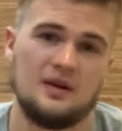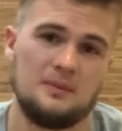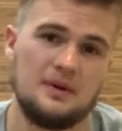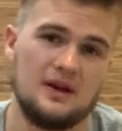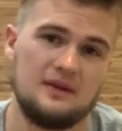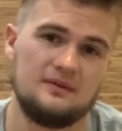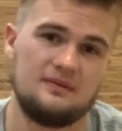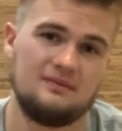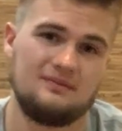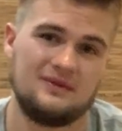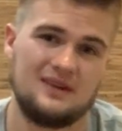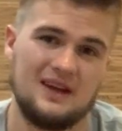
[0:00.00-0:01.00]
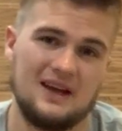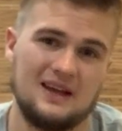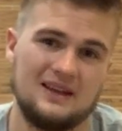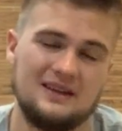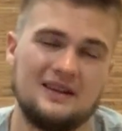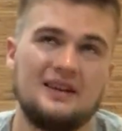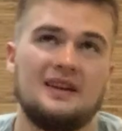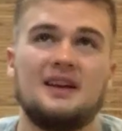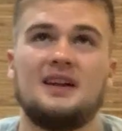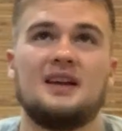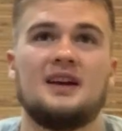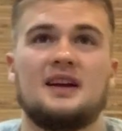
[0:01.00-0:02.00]
But yeah,
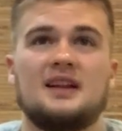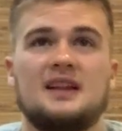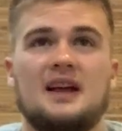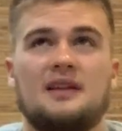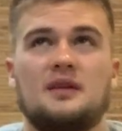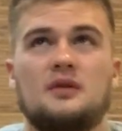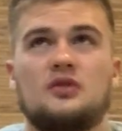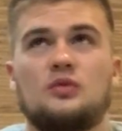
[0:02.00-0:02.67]
a lot of those